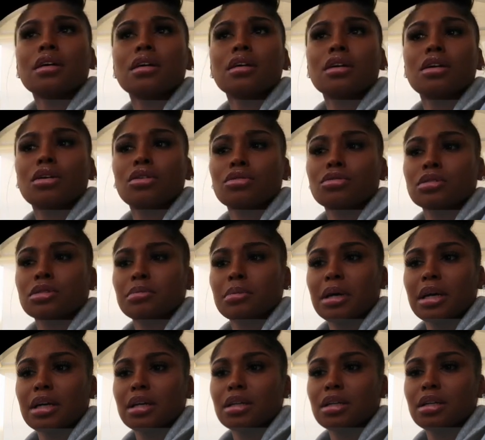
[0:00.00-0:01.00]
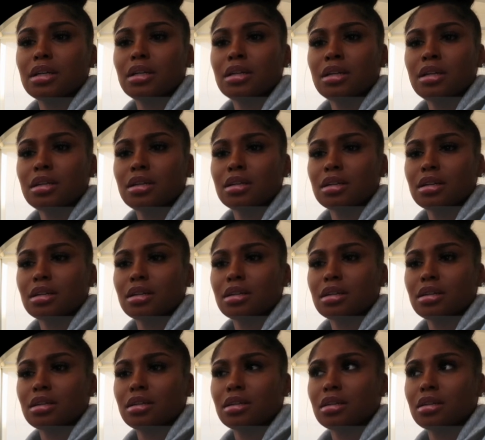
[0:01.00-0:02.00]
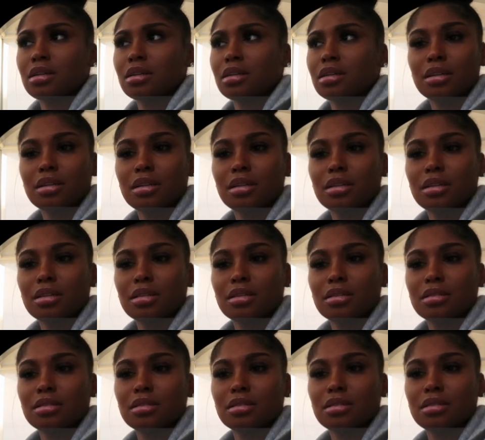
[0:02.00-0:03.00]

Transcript: he goes back here and